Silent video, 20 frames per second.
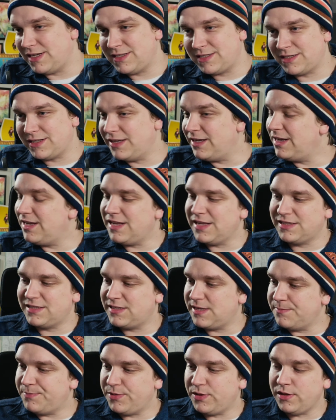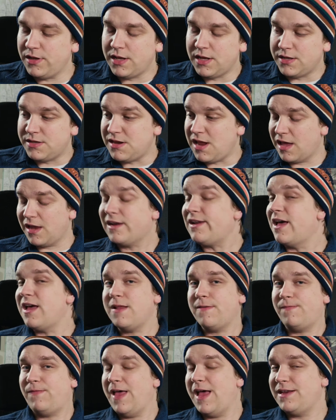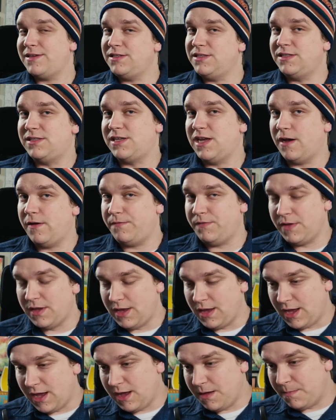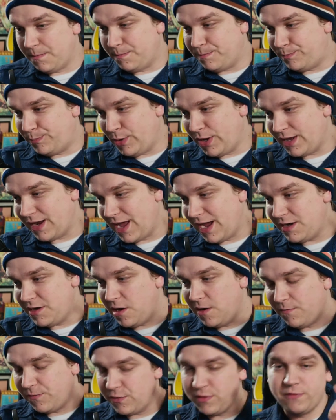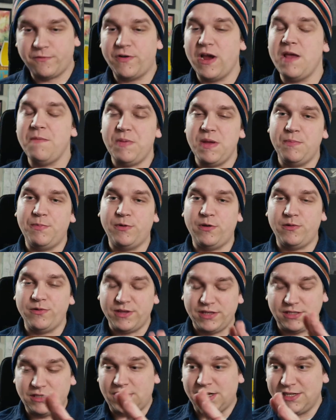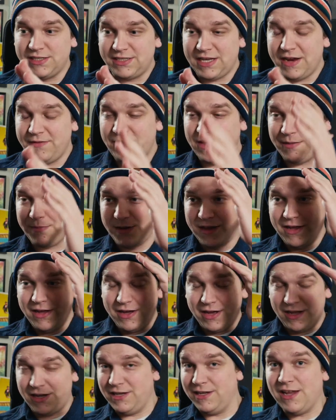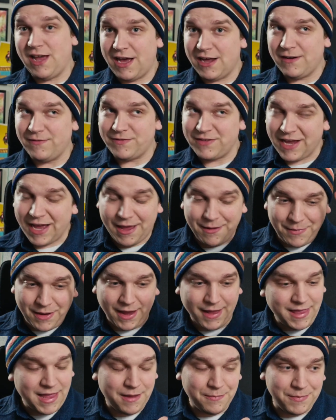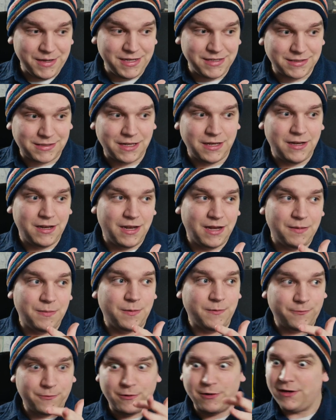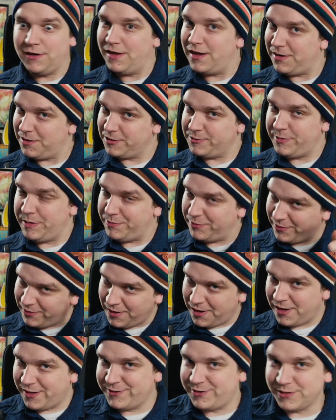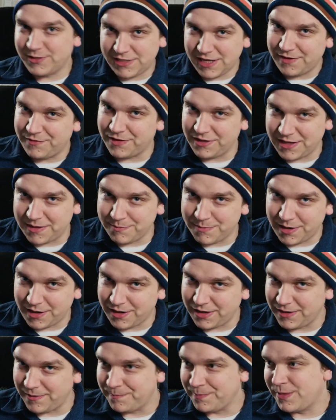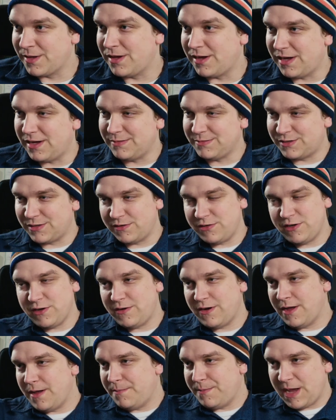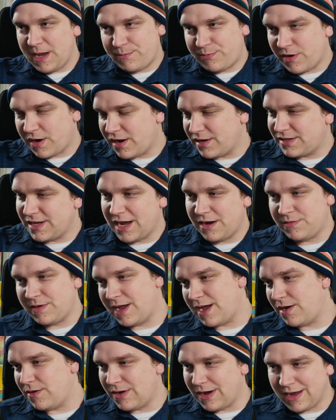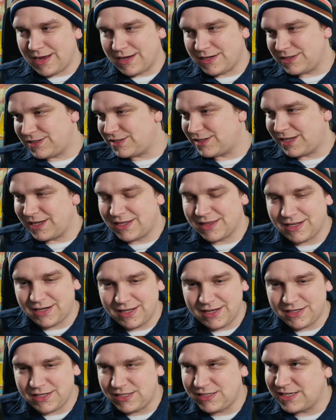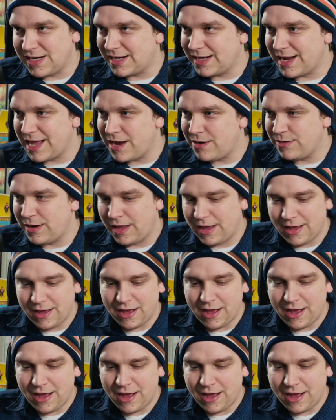It's clean, it's simple, not a lot of flashy stuff. But I know for the right people, this is gonna save them a lot of time. And that means for a lot of those people, also saving them money. So new paid product out now, click the link to check it out.